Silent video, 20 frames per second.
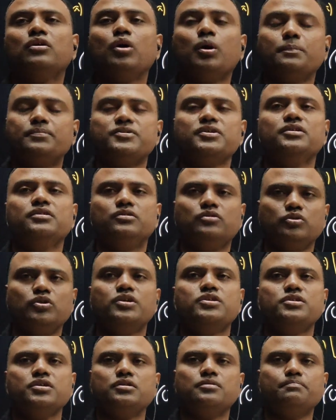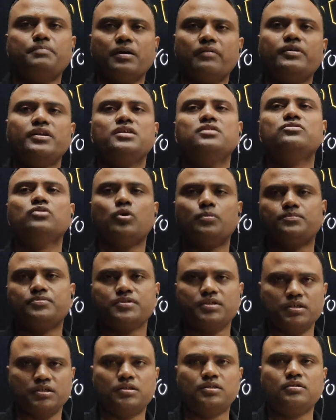absent. Donation power is
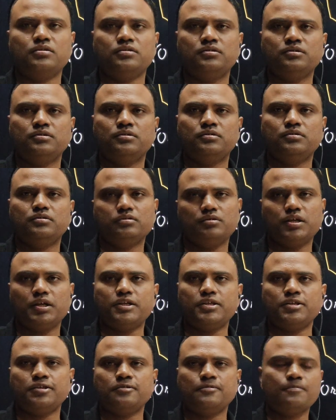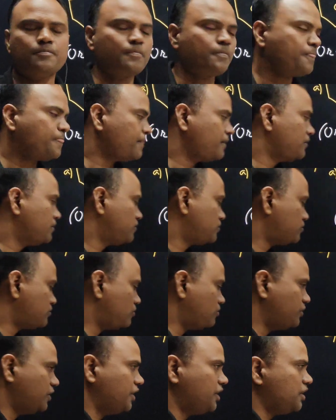absent. Right?
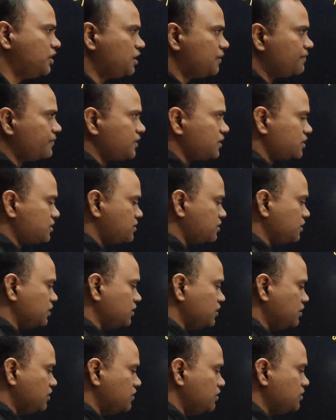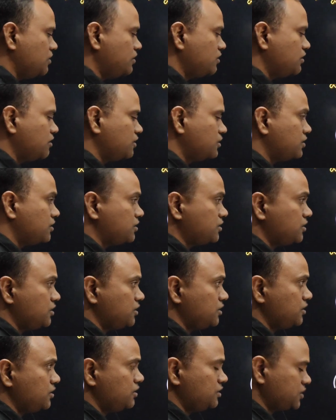So A after C.
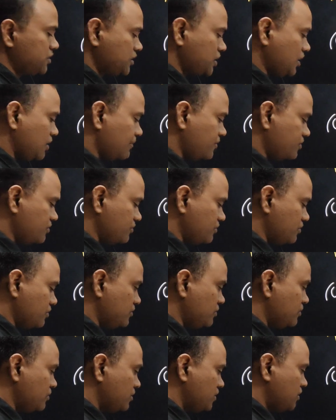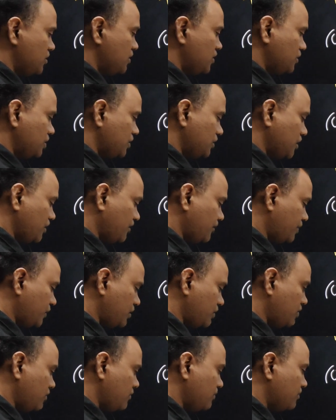C or B, sorry. A
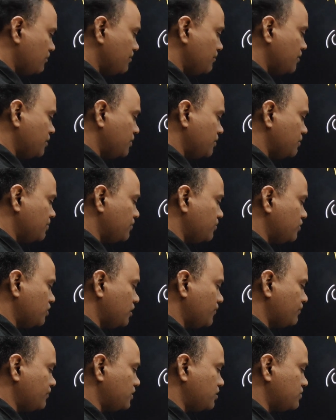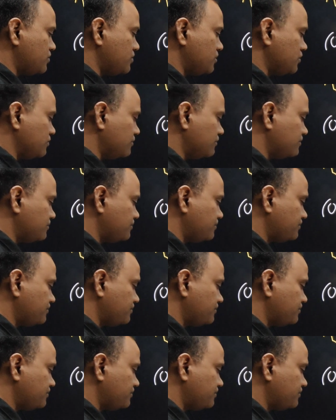after B. B after C.